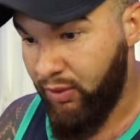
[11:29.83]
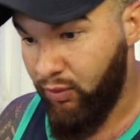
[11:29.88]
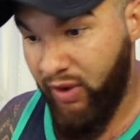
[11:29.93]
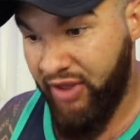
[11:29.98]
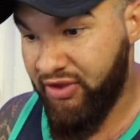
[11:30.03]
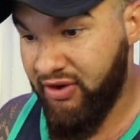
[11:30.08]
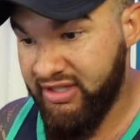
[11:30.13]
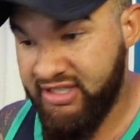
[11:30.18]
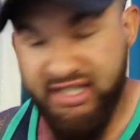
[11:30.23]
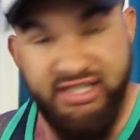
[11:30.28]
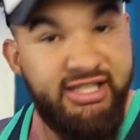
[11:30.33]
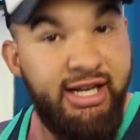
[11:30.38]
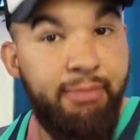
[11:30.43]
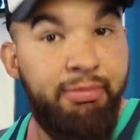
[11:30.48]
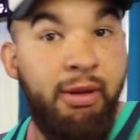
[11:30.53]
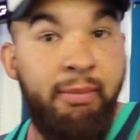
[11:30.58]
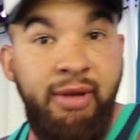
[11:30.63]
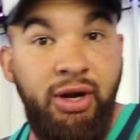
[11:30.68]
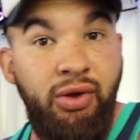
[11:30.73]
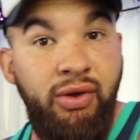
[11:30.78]
whether it's a
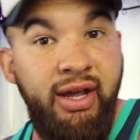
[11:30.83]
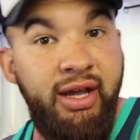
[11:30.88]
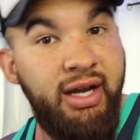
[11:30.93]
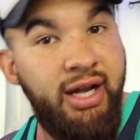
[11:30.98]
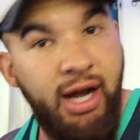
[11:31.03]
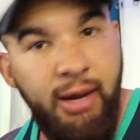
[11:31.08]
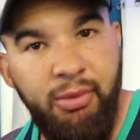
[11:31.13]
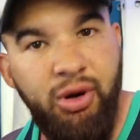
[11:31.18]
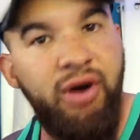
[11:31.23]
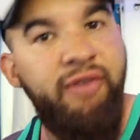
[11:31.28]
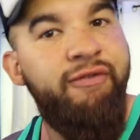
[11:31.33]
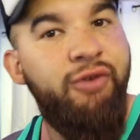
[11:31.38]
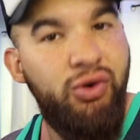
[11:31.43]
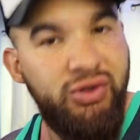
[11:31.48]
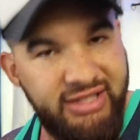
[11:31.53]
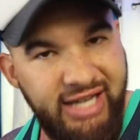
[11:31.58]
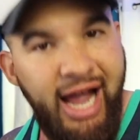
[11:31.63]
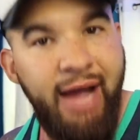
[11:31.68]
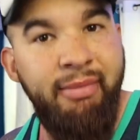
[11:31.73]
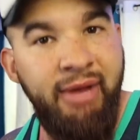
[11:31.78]
supplemental income or a
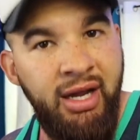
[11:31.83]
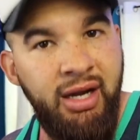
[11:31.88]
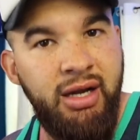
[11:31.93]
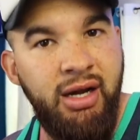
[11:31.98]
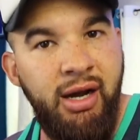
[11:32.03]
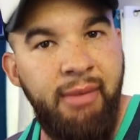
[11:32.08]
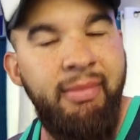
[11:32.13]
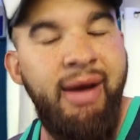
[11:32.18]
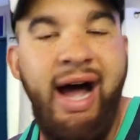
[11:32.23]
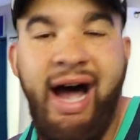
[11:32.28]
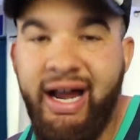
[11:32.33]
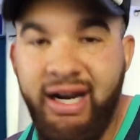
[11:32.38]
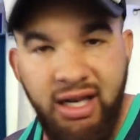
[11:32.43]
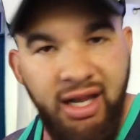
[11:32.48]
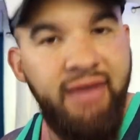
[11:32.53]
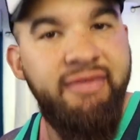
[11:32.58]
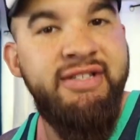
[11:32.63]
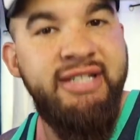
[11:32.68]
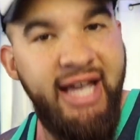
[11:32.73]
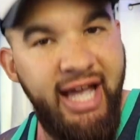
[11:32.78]
full-time income, I'd
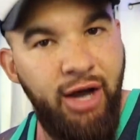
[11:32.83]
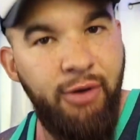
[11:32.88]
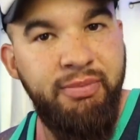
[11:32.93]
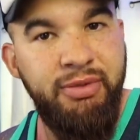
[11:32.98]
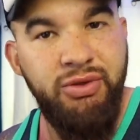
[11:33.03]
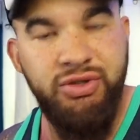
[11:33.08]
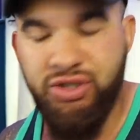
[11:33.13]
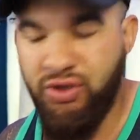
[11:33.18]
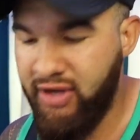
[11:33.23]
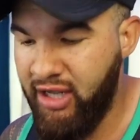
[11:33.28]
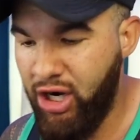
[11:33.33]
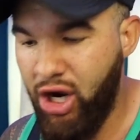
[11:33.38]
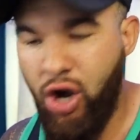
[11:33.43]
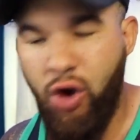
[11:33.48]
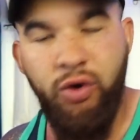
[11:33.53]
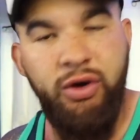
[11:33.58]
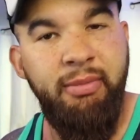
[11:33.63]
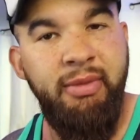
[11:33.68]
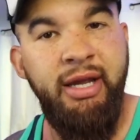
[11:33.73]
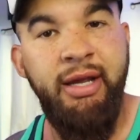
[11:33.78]
love to help you. So get a
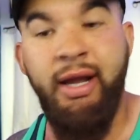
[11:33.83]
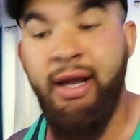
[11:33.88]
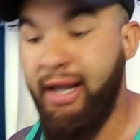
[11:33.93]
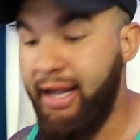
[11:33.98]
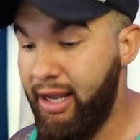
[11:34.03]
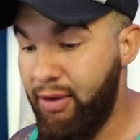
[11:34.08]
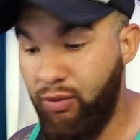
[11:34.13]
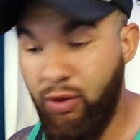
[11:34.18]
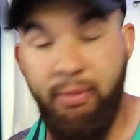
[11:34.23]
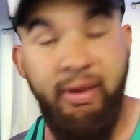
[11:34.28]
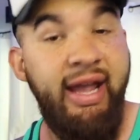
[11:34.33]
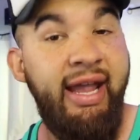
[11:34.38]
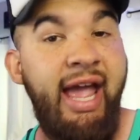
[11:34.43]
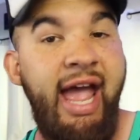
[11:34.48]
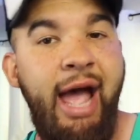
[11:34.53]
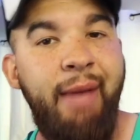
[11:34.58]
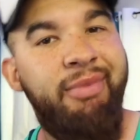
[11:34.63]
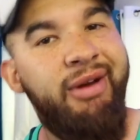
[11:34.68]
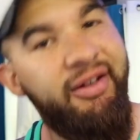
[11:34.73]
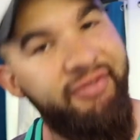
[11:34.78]
hold of me and we'll make it
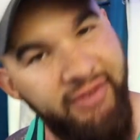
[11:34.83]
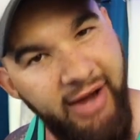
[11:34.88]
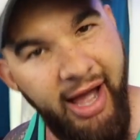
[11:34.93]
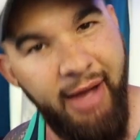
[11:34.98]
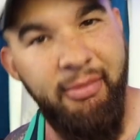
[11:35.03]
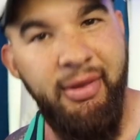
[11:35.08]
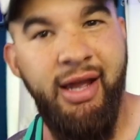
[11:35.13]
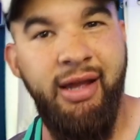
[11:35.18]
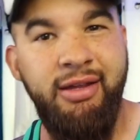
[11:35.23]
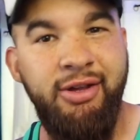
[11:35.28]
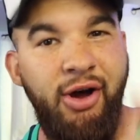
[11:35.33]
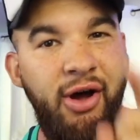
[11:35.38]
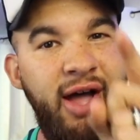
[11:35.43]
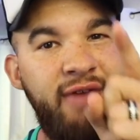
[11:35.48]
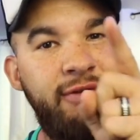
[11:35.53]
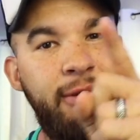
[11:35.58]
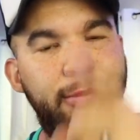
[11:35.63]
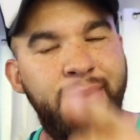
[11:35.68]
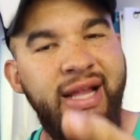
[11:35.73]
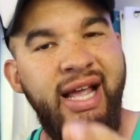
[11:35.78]
happen. If not, man, y'all
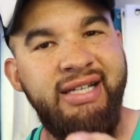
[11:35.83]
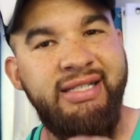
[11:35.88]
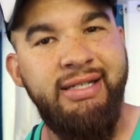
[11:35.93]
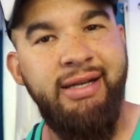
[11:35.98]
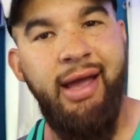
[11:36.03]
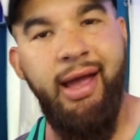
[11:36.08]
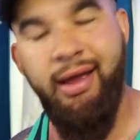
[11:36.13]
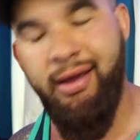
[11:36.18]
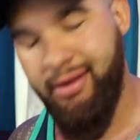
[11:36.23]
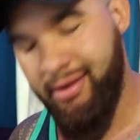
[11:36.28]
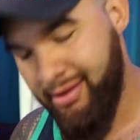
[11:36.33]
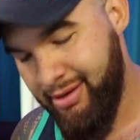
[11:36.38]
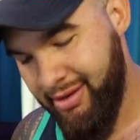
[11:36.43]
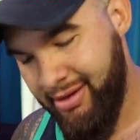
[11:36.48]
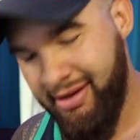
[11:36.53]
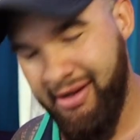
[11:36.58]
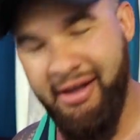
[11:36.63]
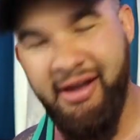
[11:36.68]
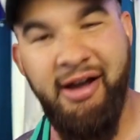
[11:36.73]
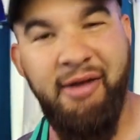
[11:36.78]
have a blessed day.
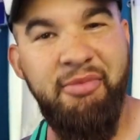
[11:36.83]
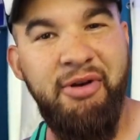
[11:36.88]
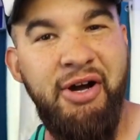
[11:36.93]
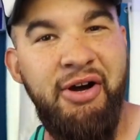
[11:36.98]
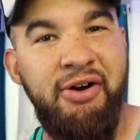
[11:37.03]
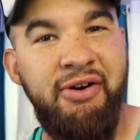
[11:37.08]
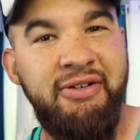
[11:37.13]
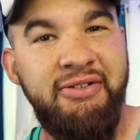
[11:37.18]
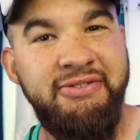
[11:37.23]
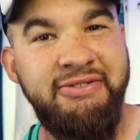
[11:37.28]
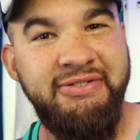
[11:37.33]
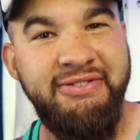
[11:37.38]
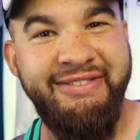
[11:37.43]
I'm gone.